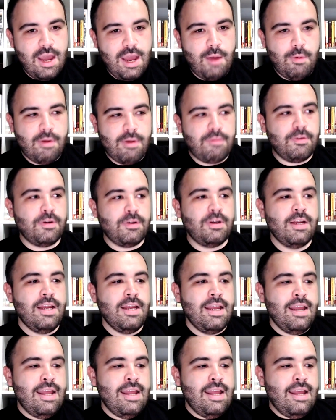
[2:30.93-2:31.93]
However,
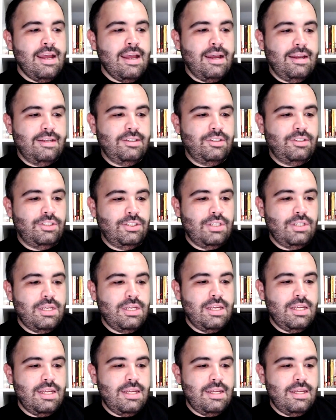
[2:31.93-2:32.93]
Uh,
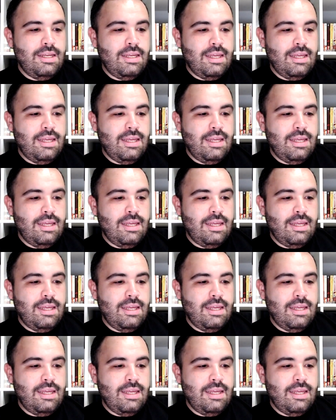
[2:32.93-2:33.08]
she